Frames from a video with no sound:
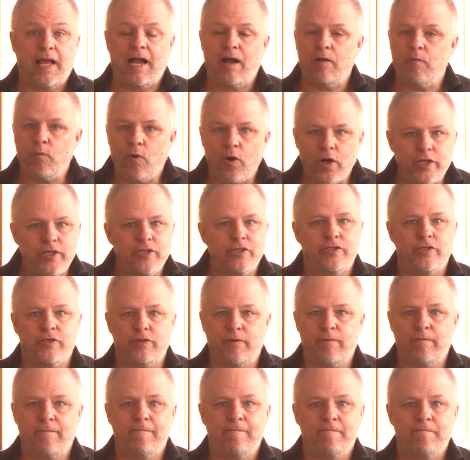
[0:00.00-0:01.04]
I want you
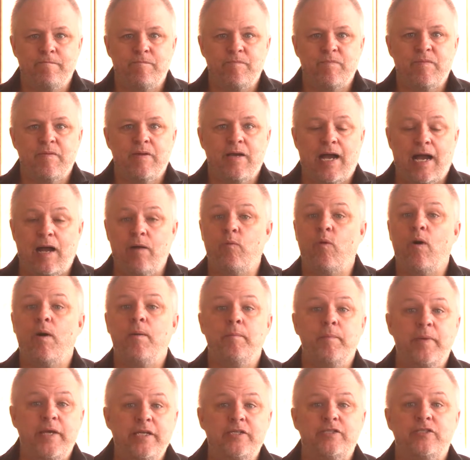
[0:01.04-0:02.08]
to. I
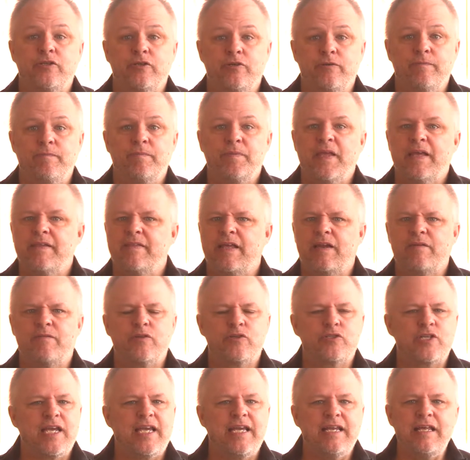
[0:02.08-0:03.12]
want me to. That if
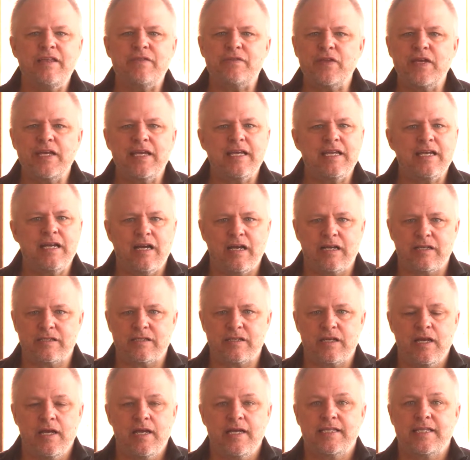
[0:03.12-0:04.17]
there's anything in
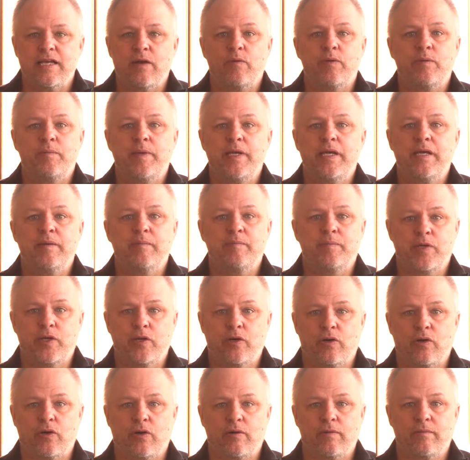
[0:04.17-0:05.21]
us that would be
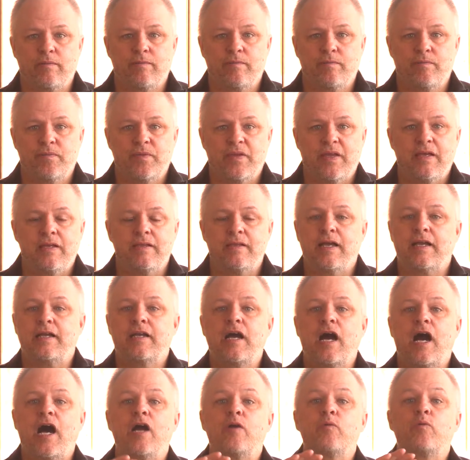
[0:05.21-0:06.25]
impure,
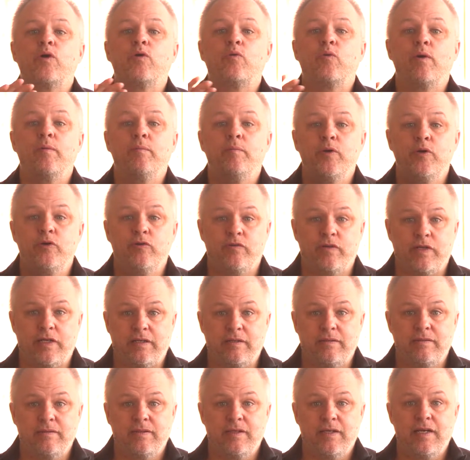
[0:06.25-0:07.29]
that God would remove
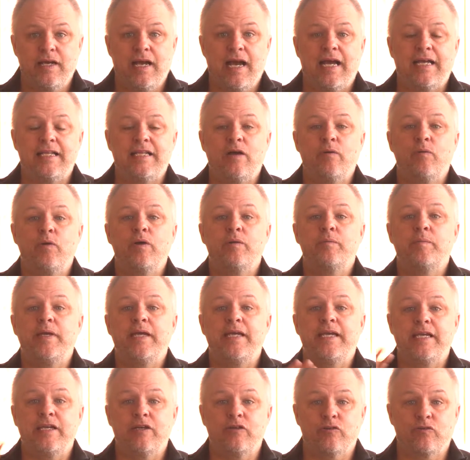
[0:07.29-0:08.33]
it and that we would
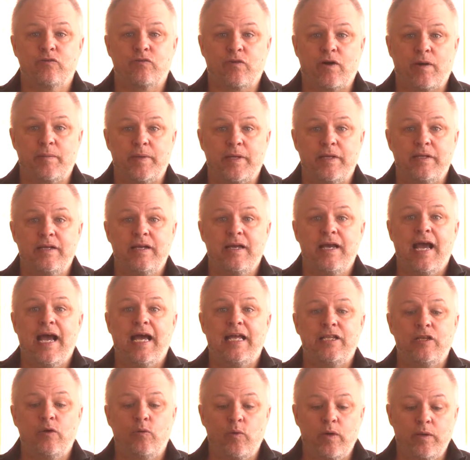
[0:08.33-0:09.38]
be healed from it
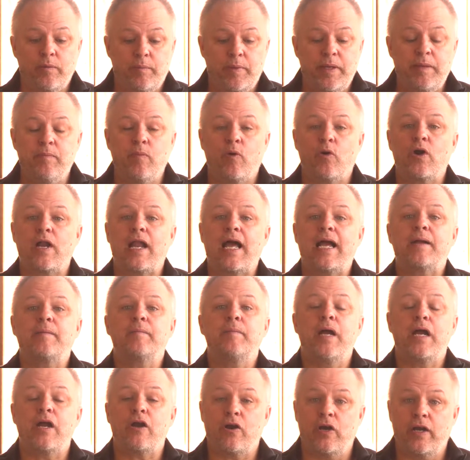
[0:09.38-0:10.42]
and that we'd be more like
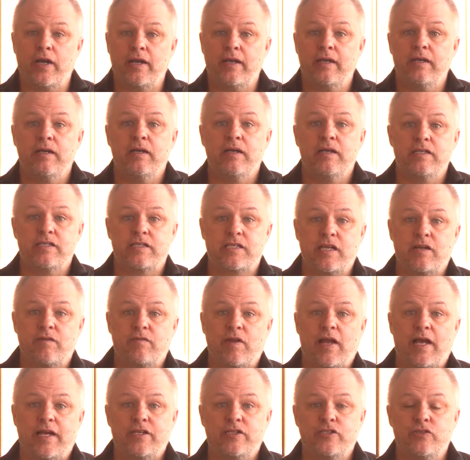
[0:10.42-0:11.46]
Mary instead
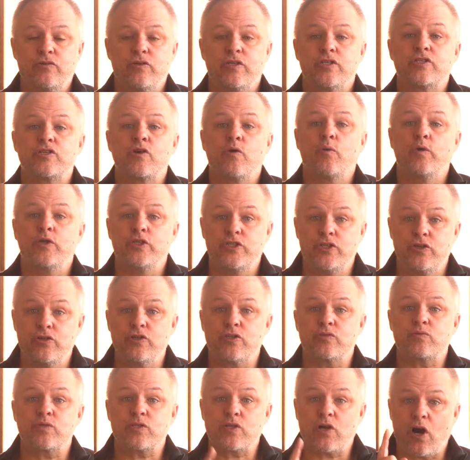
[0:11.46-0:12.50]
of like Judas. So when
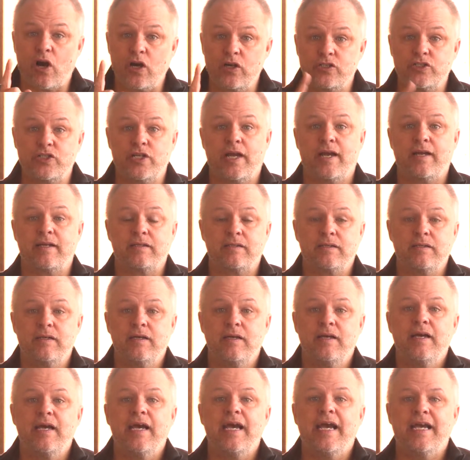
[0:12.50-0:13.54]
Judas was heart checked,
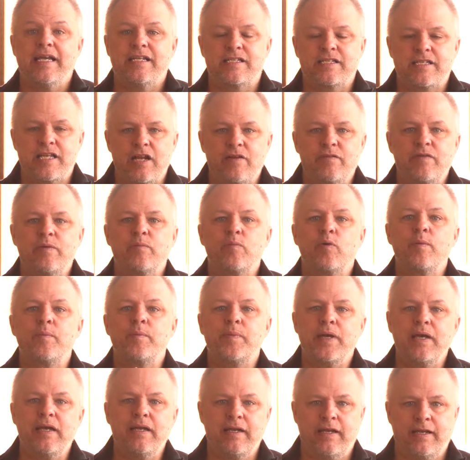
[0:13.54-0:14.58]
instead of him
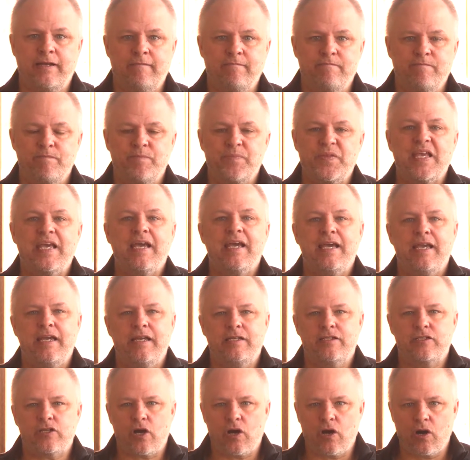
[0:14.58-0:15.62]
repenting,
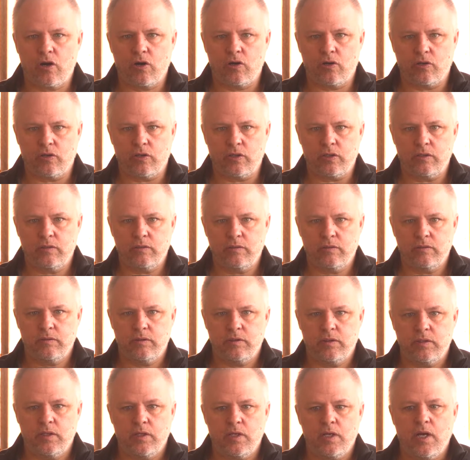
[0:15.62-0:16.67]
he turned.
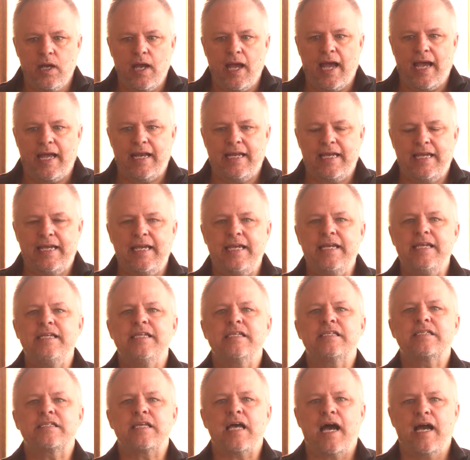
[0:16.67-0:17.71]
And he
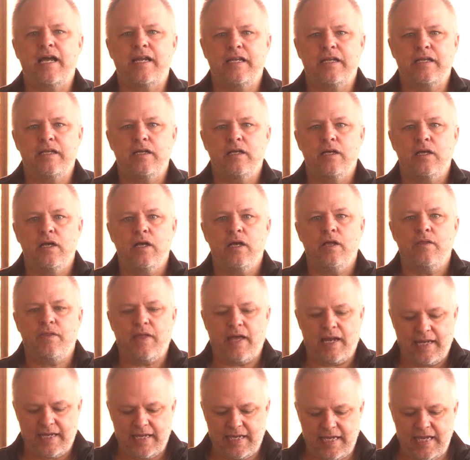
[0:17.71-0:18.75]
decided
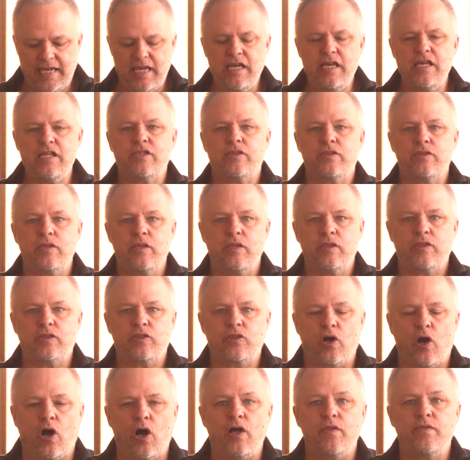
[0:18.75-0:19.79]
that he
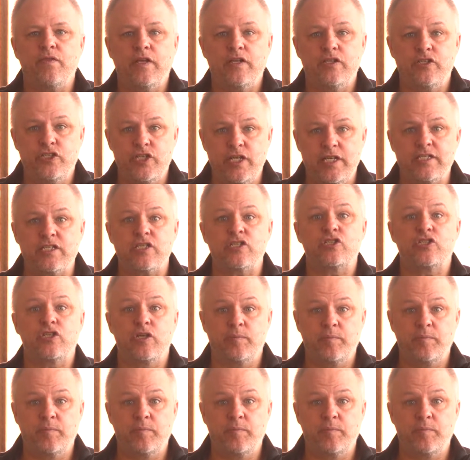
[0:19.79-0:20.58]
thought that Jesus